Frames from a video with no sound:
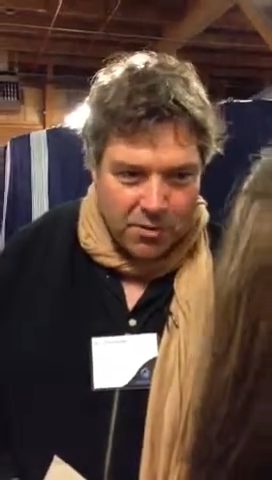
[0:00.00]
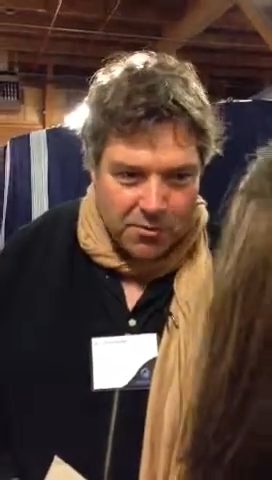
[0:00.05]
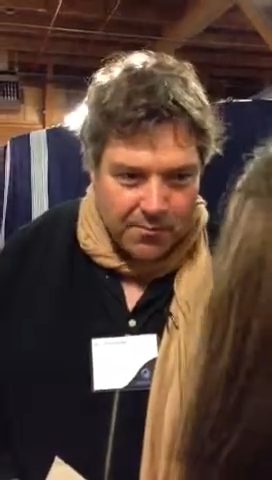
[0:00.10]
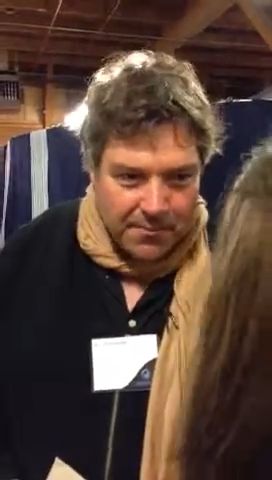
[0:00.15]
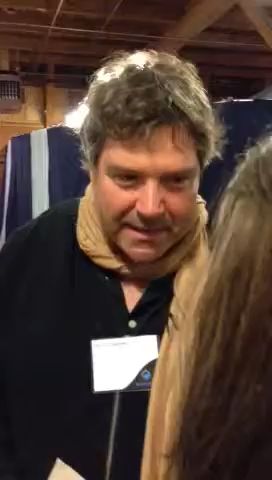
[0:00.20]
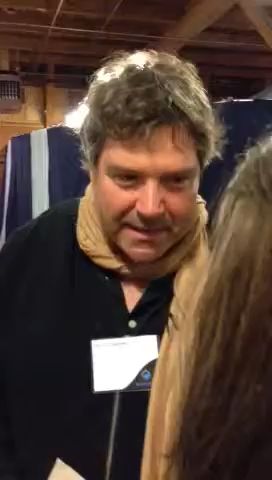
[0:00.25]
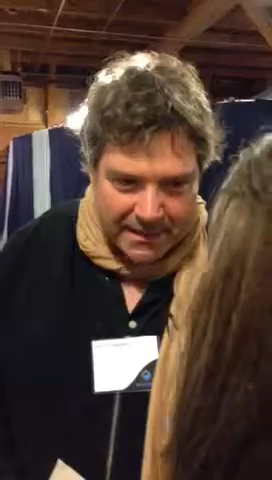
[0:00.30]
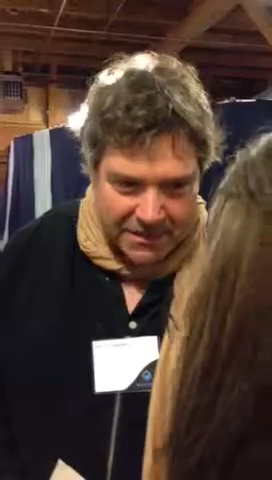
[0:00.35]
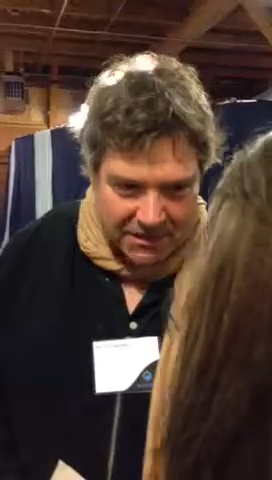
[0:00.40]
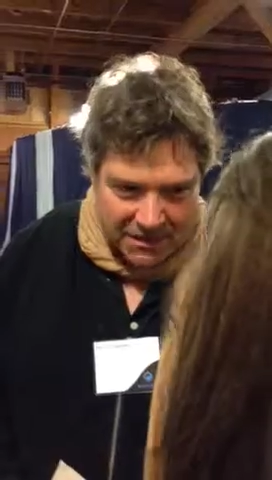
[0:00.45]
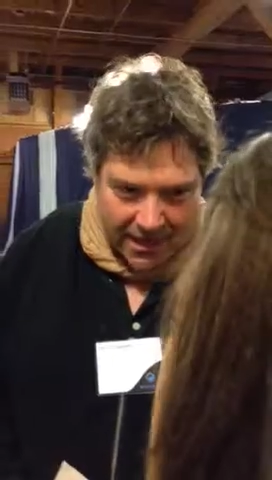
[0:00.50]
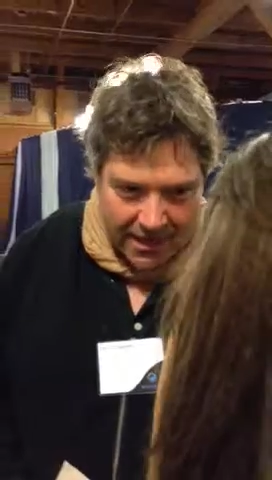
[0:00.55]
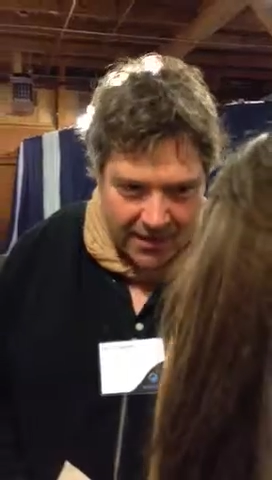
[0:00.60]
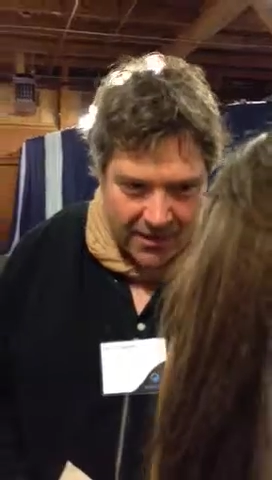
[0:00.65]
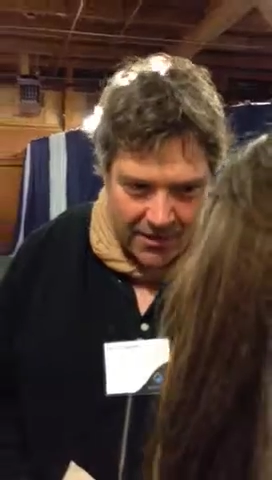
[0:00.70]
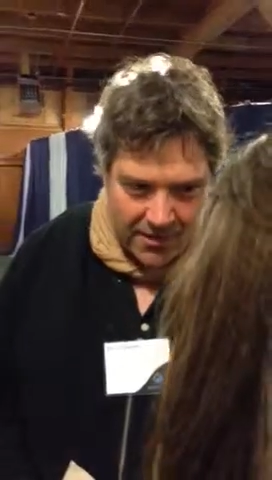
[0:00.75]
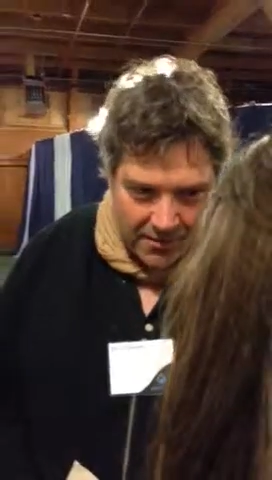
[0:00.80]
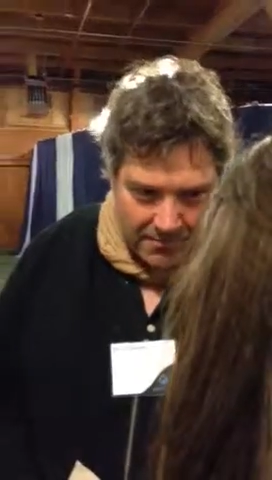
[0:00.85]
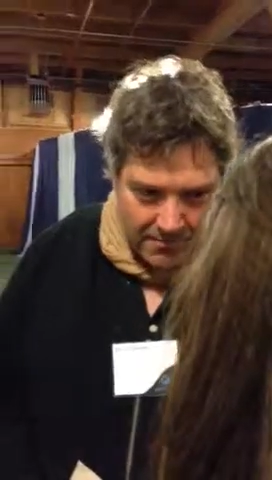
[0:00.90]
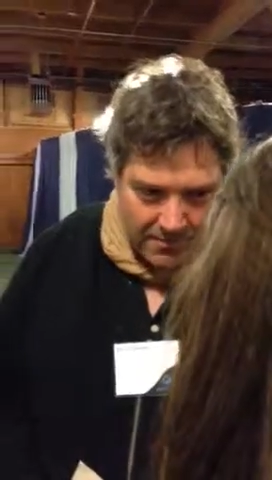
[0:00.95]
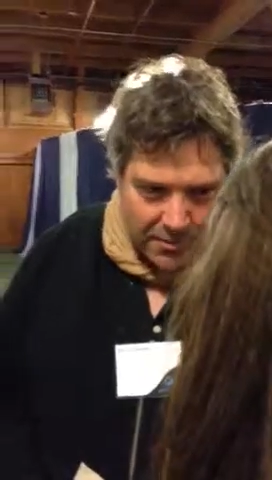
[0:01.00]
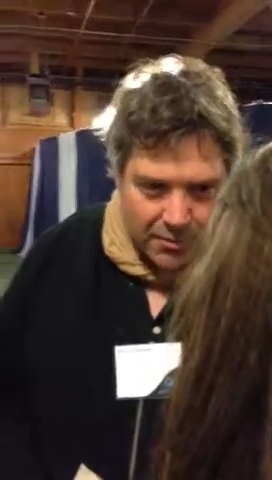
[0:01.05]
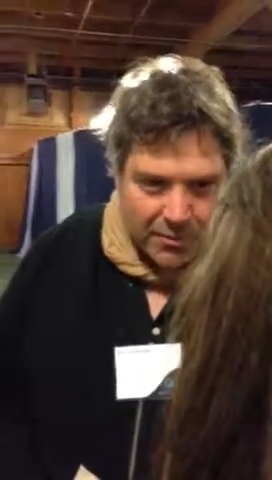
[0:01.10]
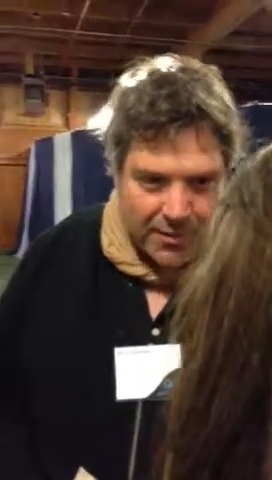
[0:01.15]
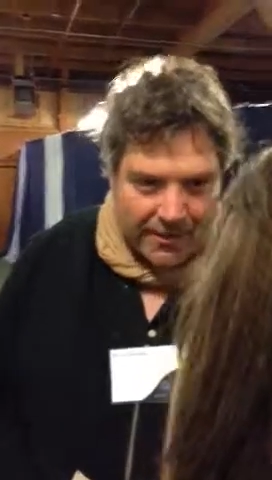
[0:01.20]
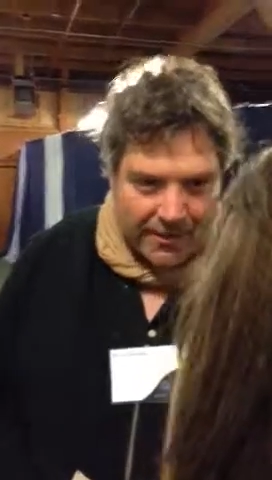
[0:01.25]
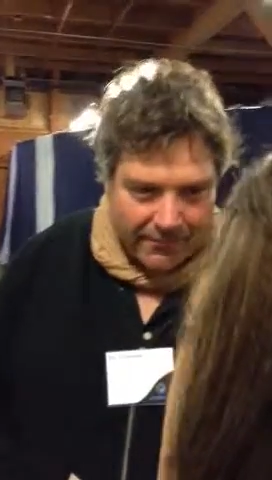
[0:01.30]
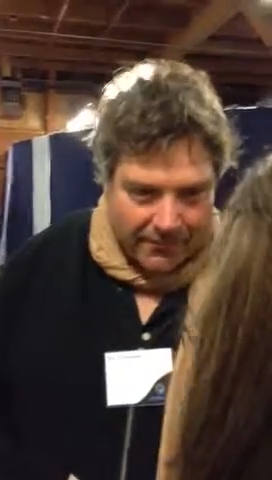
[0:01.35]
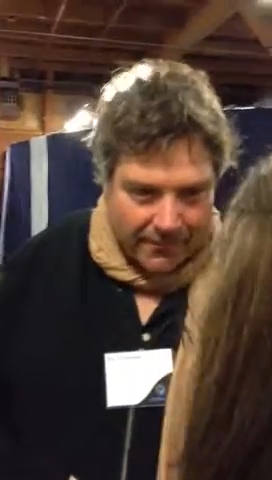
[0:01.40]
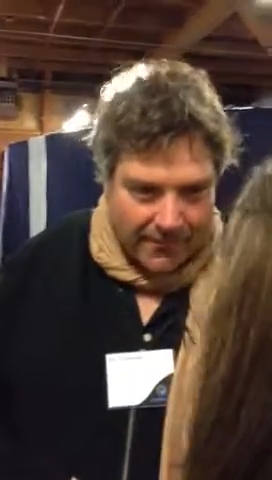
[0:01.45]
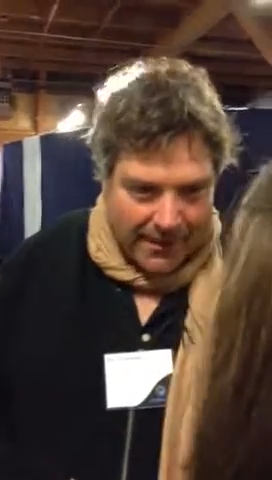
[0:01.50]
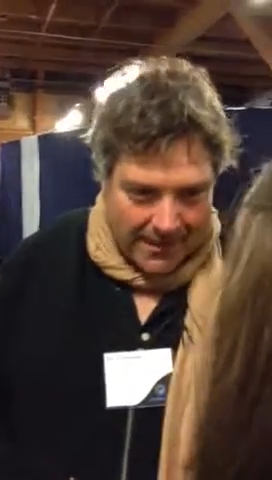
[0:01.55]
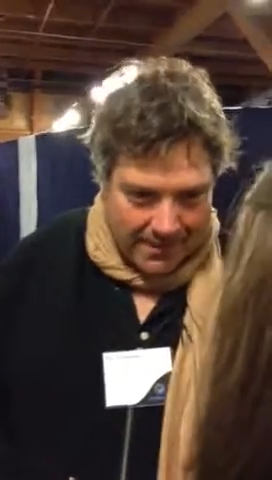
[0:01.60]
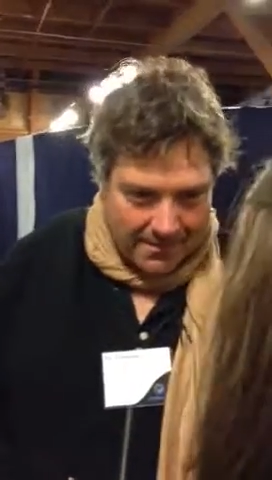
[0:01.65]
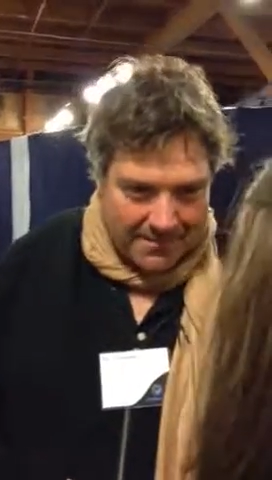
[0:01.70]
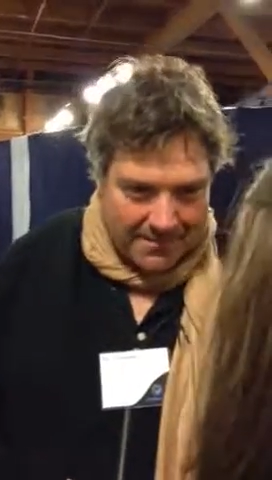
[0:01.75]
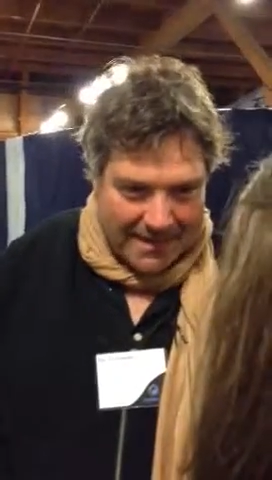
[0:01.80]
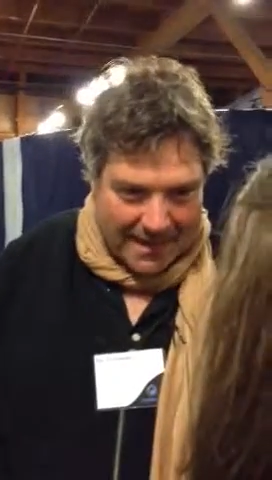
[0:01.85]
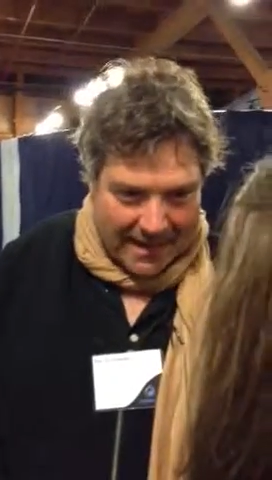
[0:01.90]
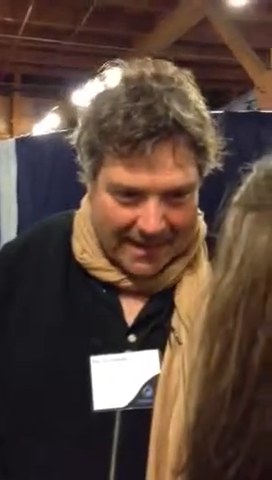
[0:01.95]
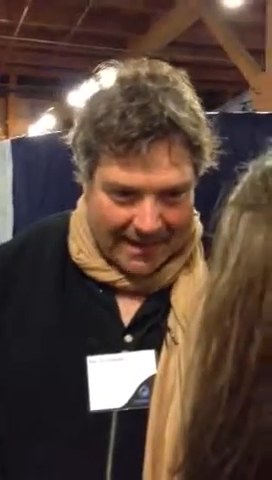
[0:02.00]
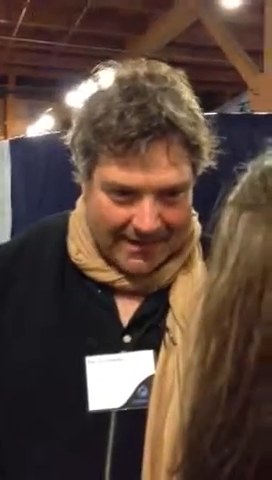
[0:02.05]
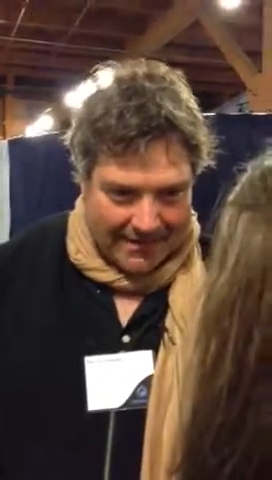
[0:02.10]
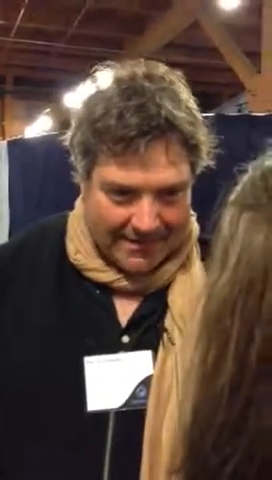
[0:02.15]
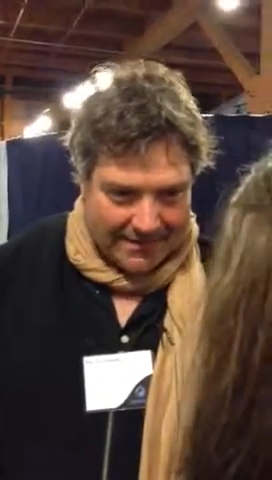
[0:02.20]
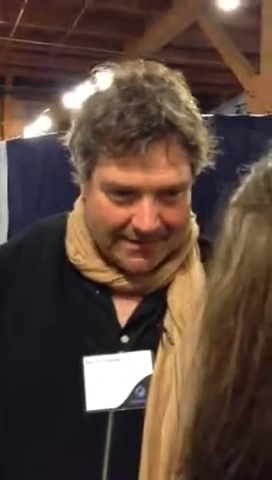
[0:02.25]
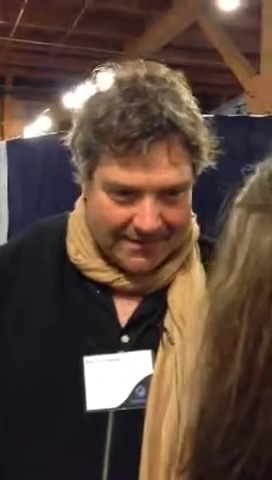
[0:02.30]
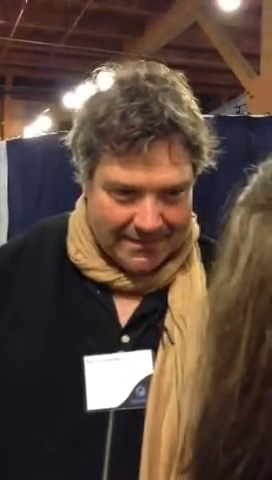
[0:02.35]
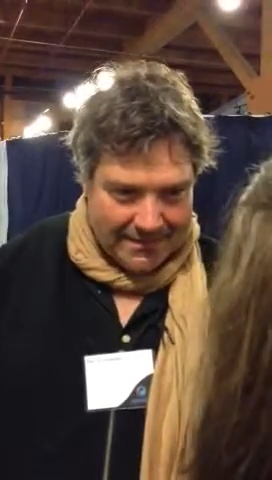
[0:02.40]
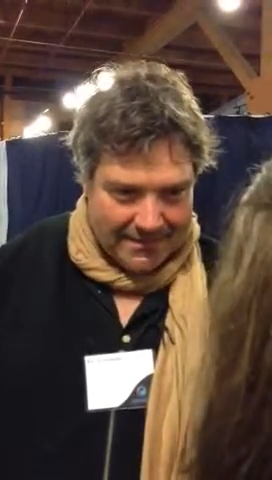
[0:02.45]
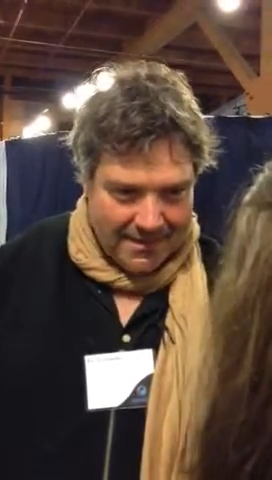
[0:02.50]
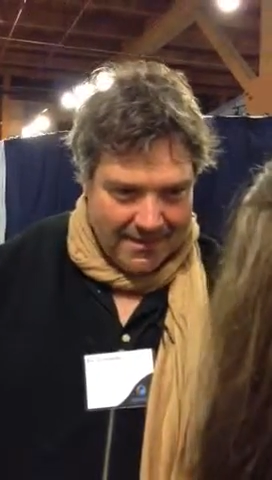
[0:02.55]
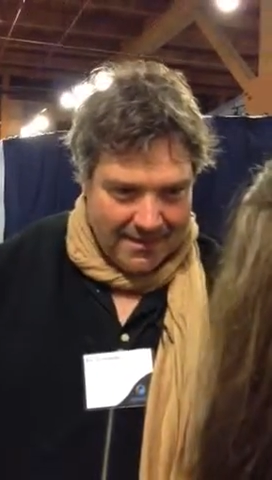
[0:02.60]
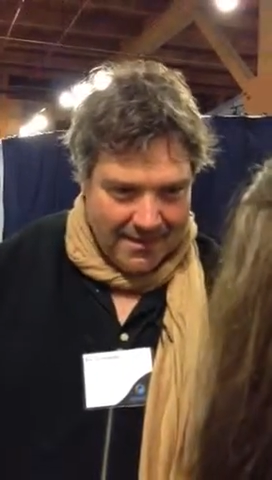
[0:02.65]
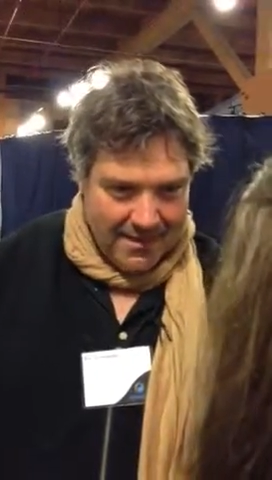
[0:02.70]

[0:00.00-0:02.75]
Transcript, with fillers: booby shake your booty for him dance,